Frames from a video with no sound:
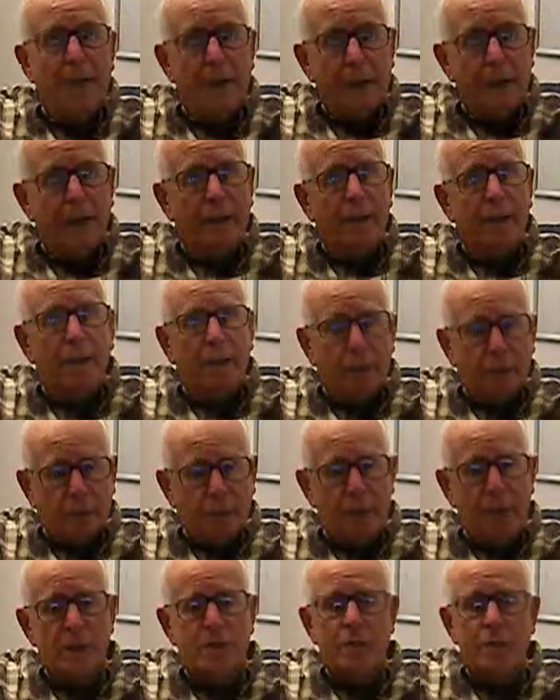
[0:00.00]
being a
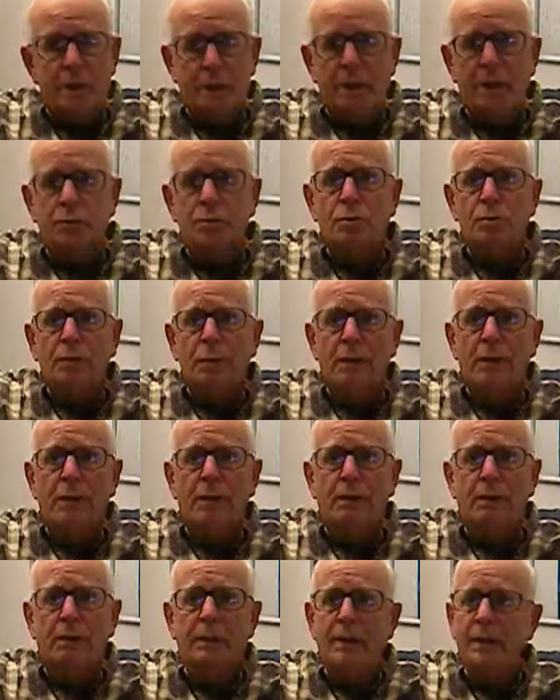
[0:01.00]
Christian is
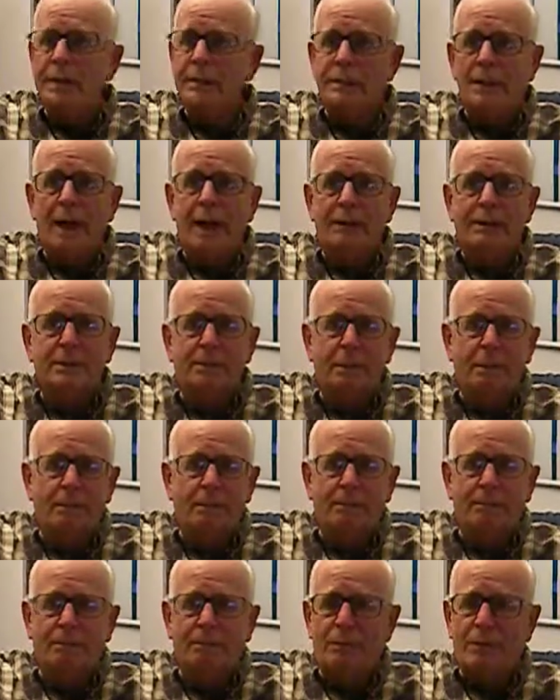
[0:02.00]
real. It's not
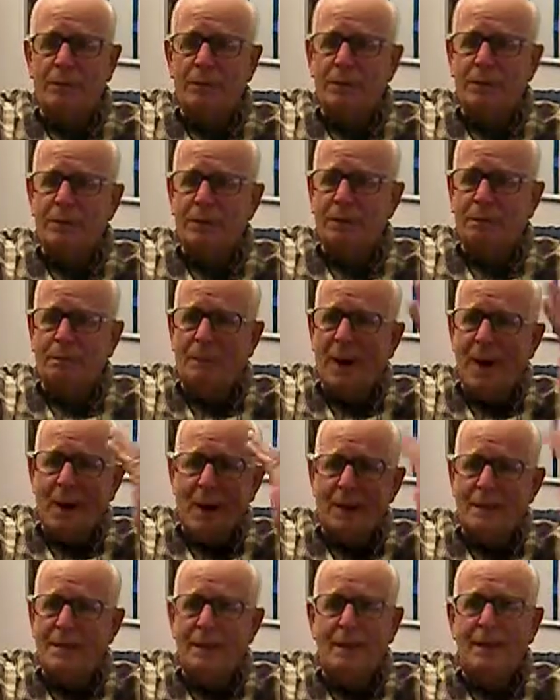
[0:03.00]
some, some
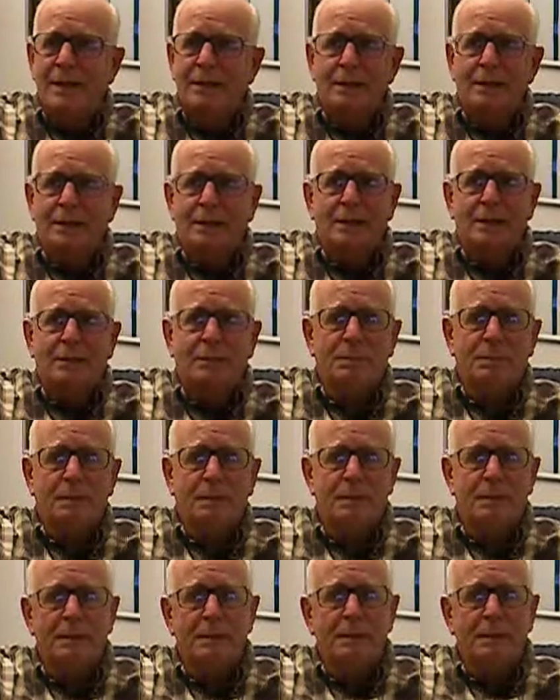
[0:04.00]
idea or
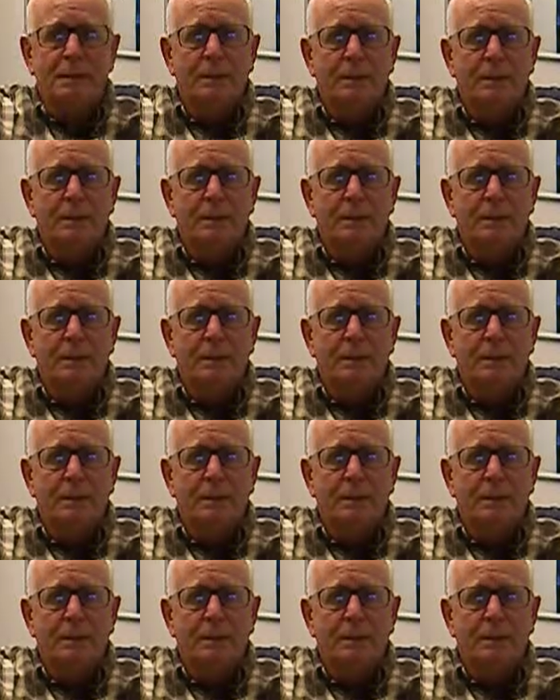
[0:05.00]
something.